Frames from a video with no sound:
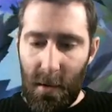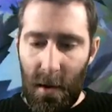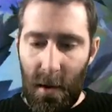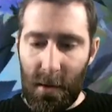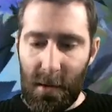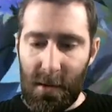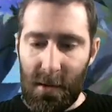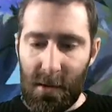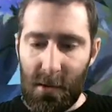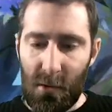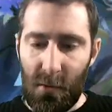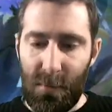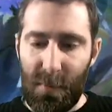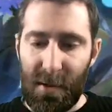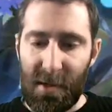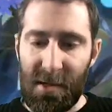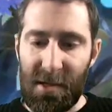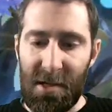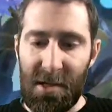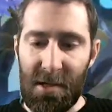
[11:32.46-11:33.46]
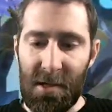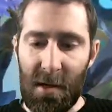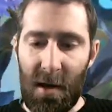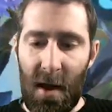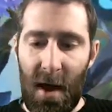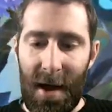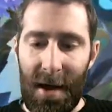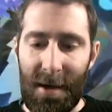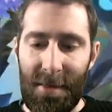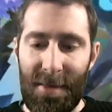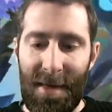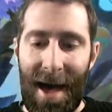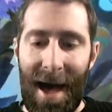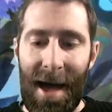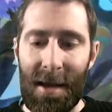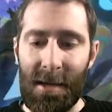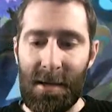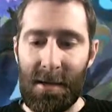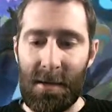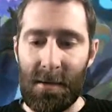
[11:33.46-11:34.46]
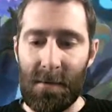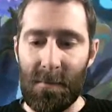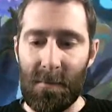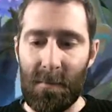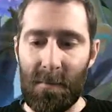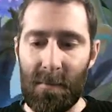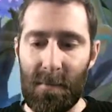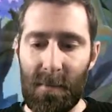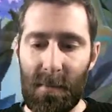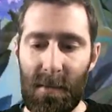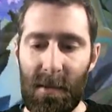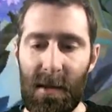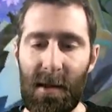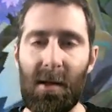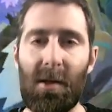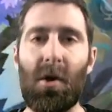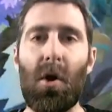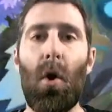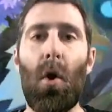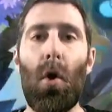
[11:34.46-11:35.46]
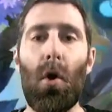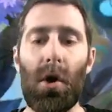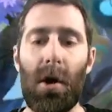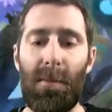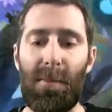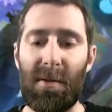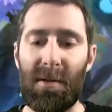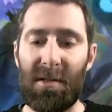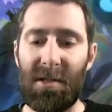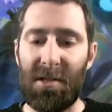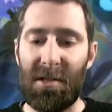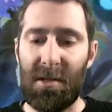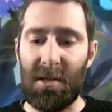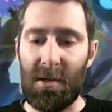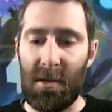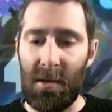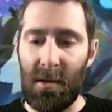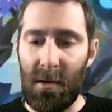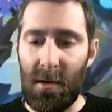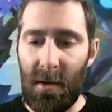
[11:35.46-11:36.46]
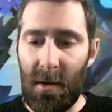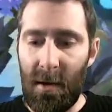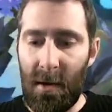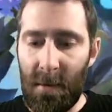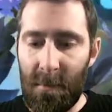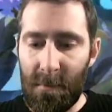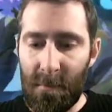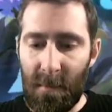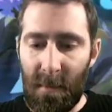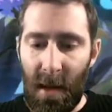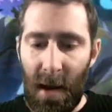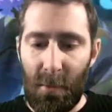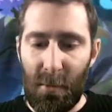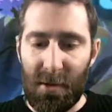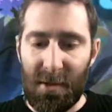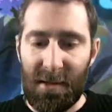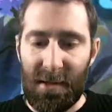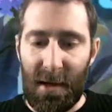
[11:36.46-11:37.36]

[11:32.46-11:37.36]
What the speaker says: Going to position like that, little corner position, and